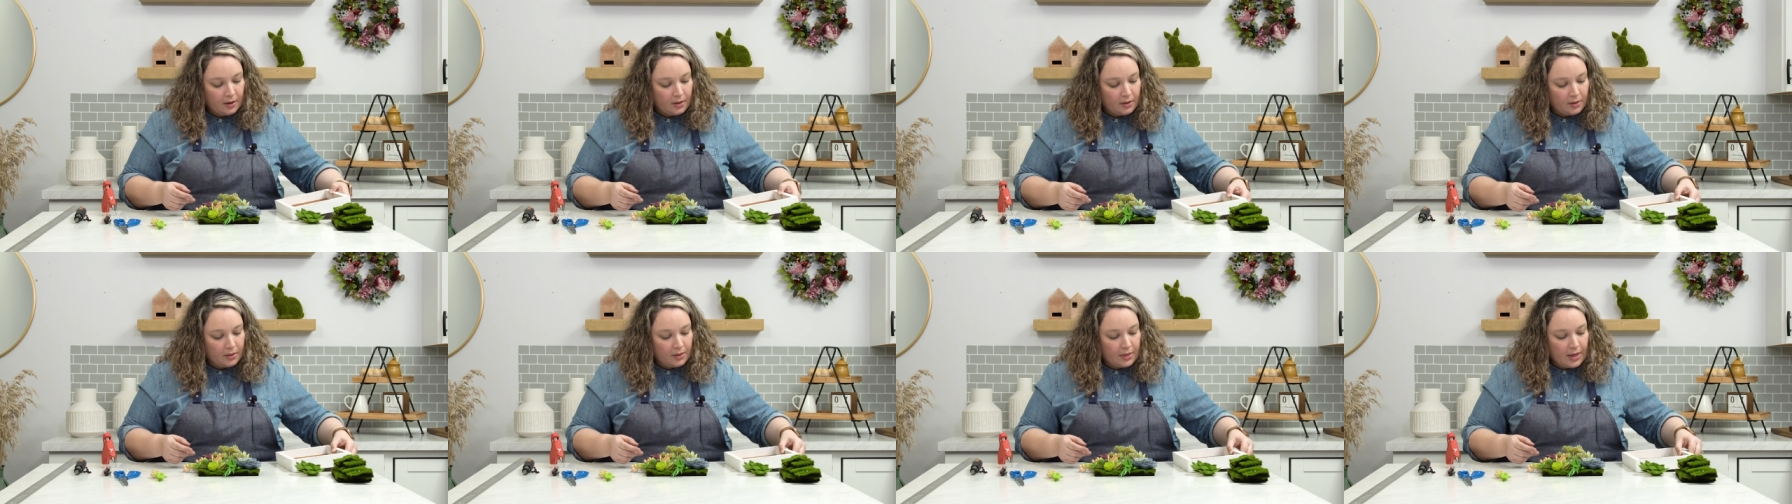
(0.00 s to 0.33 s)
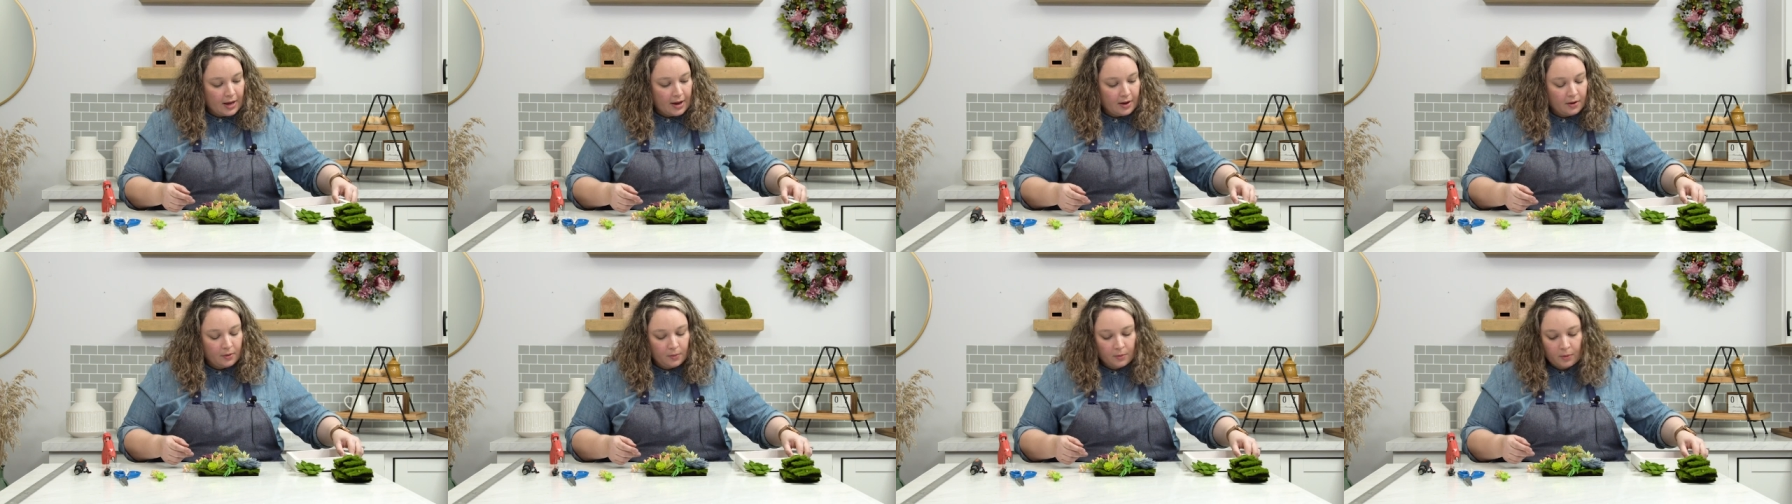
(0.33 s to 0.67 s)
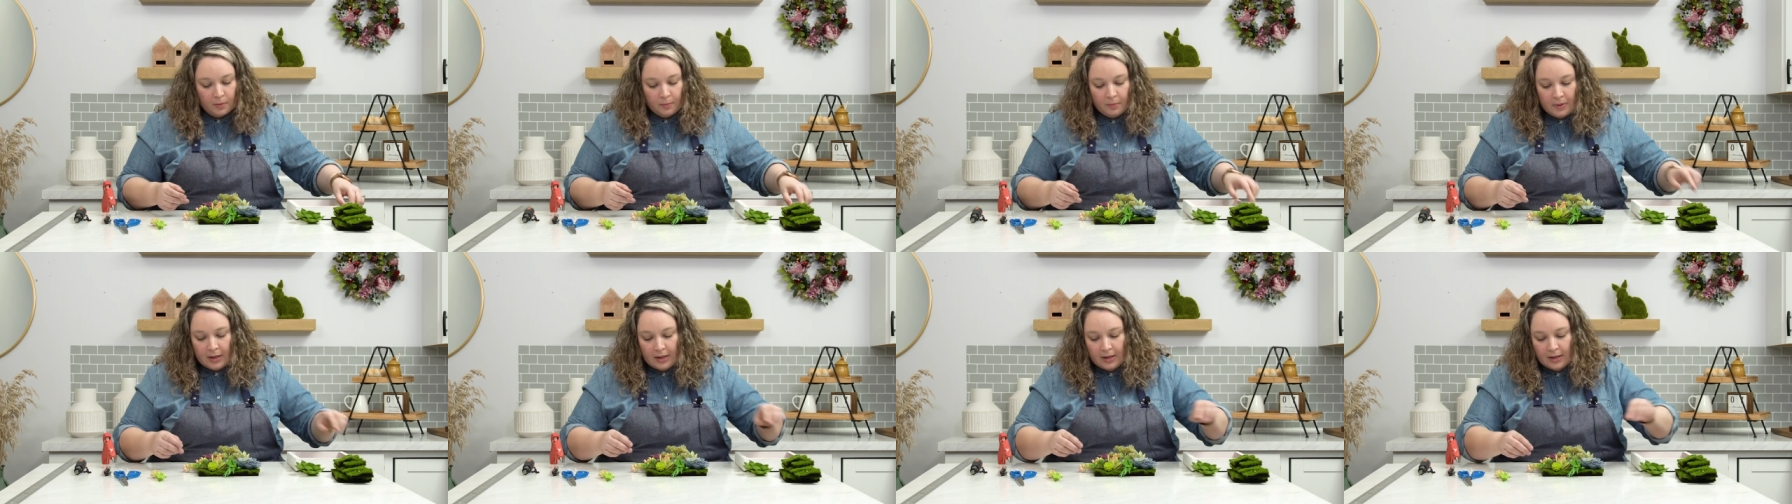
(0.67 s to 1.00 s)
that
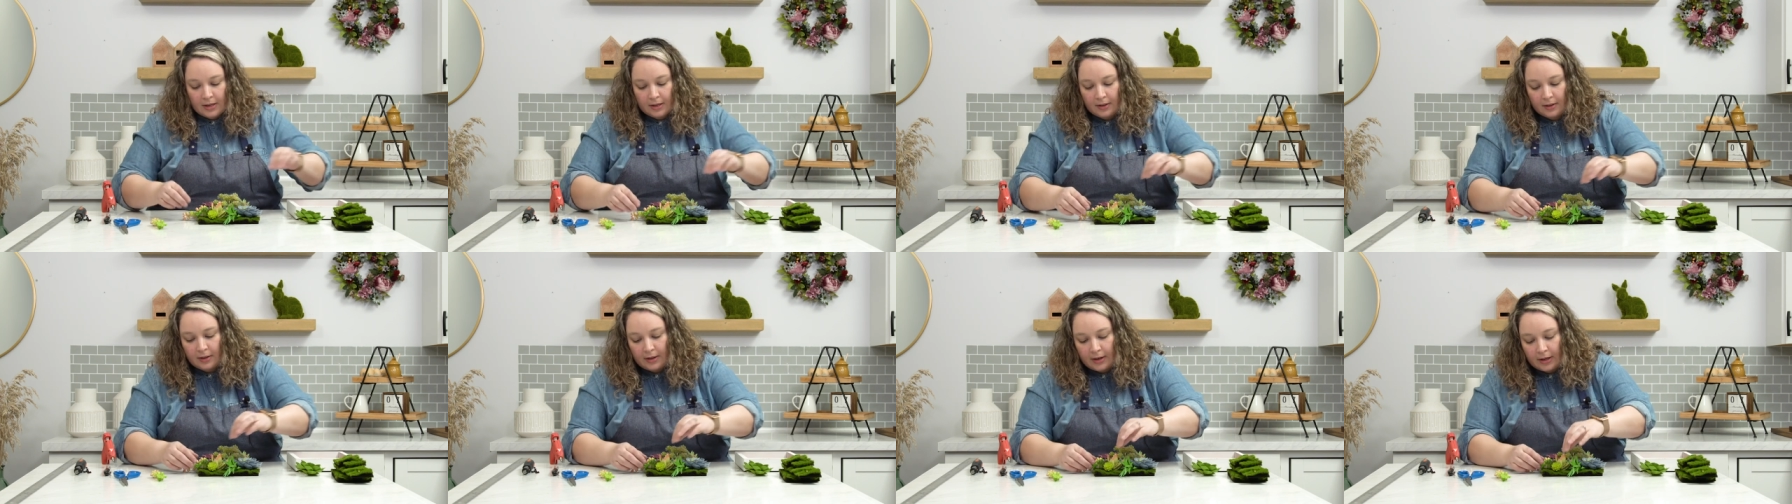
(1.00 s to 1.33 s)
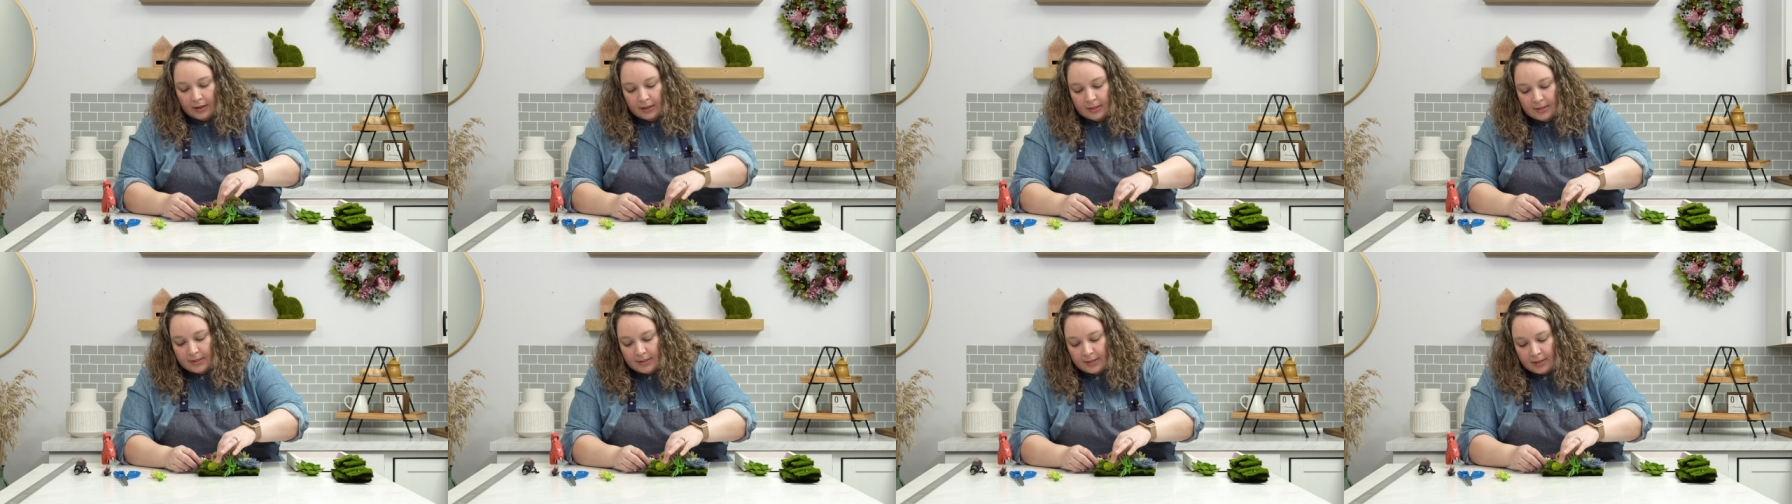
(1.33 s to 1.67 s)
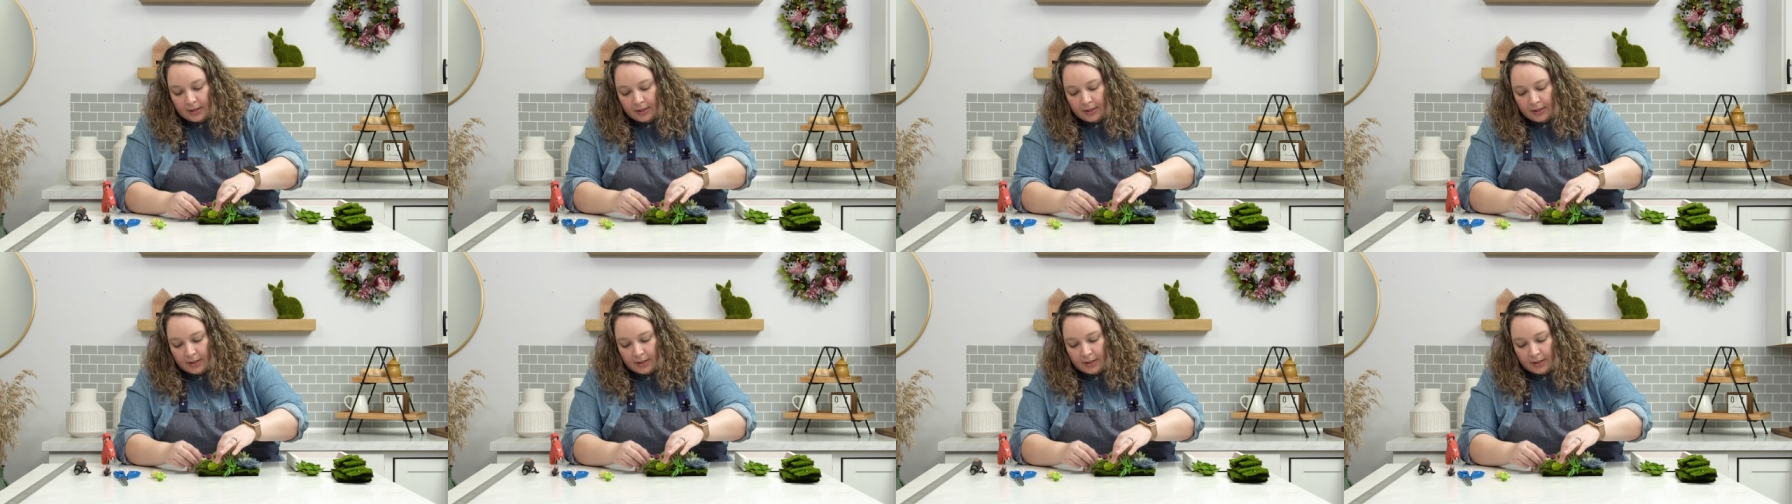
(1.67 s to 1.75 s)
will make it nice